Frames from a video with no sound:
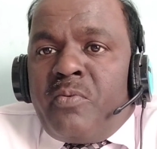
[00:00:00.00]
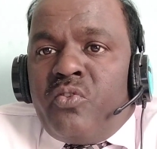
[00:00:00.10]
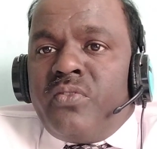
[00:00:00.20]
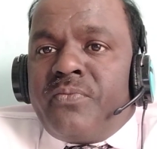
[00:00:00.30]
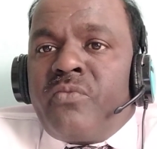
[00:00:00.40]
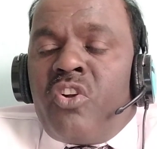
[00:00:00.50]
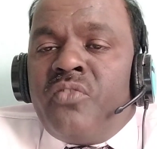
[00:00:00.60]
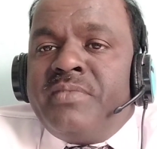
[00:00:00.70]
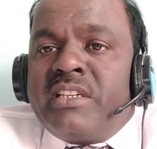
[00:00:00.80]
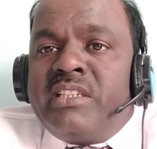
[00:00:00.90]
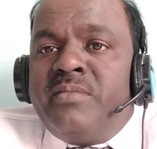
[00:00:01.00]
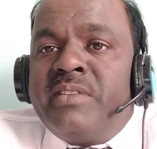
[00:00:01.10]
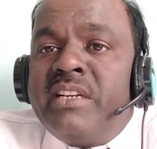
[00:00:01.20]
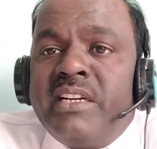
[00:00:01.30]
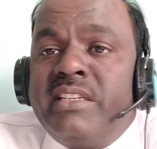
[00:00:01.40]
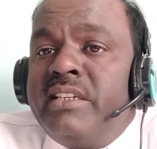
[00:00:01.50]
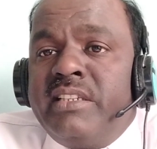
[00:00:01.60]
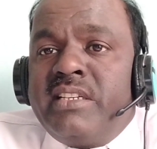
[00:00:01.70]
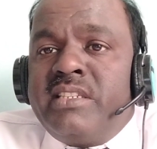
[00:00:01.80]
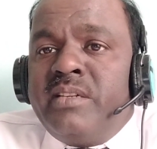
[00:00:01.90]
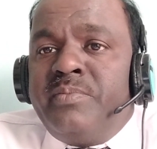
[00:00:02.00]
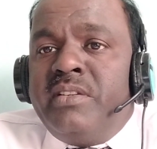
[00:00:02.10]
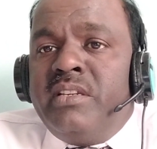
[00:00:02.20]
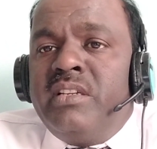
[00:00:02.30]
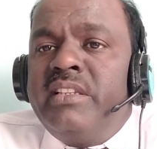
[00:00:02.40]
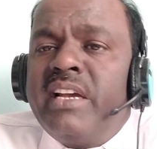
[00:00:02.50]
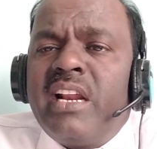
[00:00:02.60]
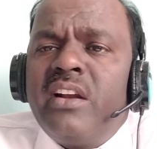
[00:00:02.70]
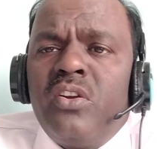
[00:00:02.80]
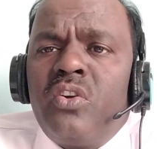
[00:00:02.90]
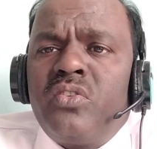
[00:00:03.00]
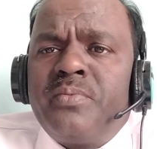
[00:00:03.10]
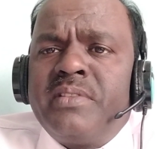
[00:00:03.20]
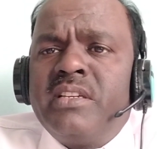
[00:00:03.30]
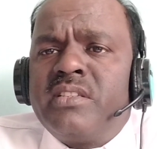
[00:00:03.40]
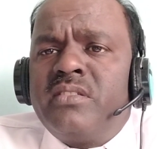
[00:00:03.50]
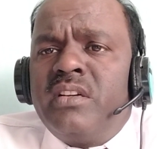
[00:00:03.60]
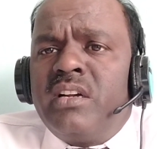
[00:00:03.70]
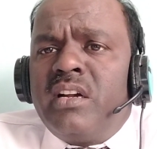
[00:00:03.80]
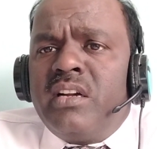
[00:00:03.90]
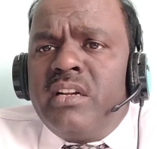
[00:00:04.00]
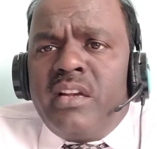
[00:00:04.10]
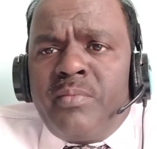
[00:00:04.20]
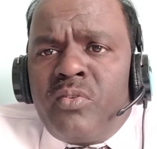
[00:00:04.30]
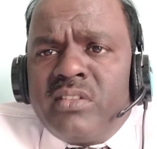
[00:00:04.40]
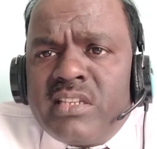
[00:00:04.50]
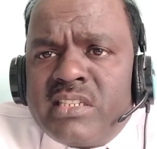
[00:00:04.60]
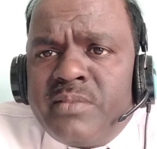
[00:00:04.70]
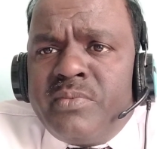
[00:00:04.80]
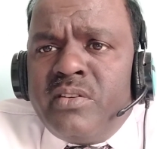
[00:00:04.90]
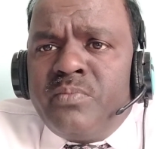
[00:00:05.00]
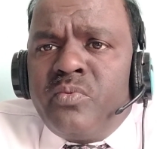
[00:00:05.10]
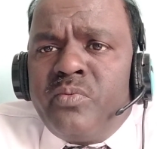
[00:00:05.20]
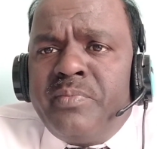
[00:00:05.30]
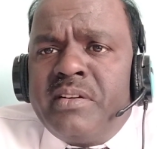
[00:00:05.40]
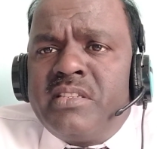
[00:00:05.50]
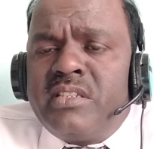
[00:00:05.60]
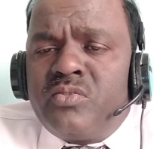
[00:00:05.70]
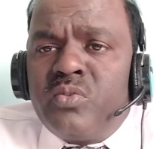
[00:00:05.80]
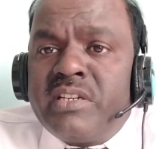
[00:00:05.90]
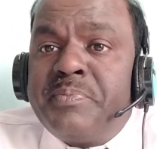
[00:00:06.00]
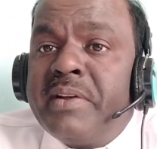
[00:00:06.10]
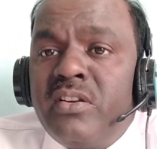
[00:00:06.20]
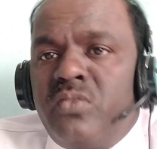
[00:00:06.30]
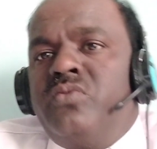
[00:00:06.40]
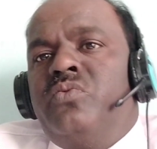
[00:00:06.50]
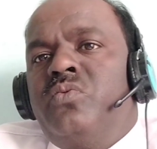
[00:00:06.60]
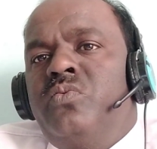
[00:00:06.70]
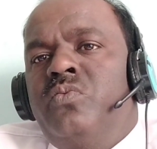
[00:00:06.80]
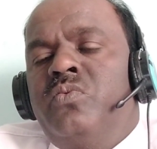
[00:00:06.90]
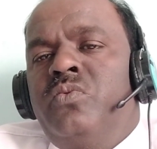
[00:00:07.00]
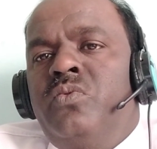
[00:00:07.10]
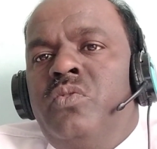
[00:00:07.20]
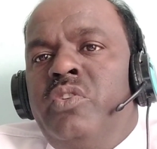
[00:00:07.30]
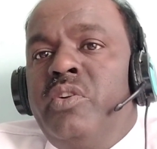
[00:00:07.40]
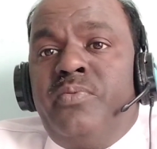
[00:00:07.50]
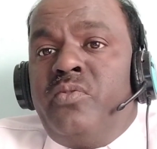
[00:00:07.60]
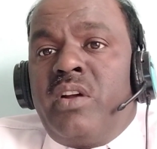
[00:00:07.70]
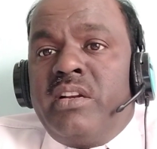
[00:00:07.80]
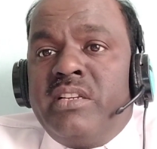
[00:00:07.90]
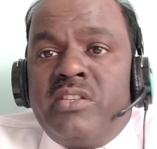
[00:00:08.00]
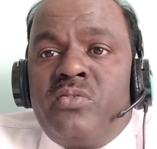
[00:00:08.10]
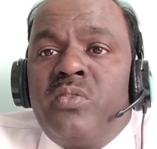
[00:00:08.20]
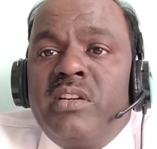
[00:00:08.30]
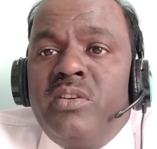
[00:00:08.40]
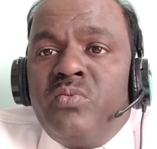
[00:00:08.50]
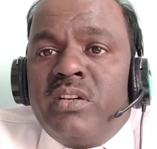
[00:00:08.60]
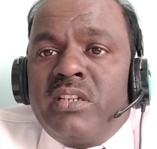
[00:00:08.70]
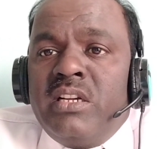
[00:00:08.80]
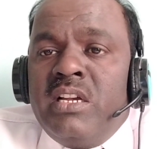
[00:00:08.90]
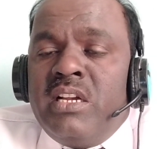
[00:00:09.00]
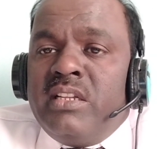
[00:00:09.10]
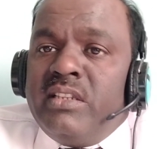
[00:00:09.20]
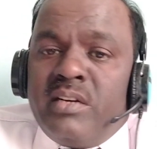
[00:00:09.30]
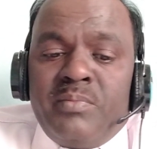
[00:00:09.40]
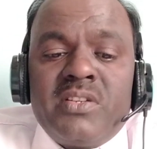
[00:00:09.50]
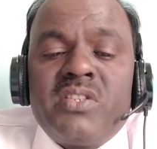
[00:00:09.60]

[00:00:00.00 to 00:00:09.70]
for objective related the safety. There are lot of things about the safety improvements, so depend on you. If you are a strongly work, then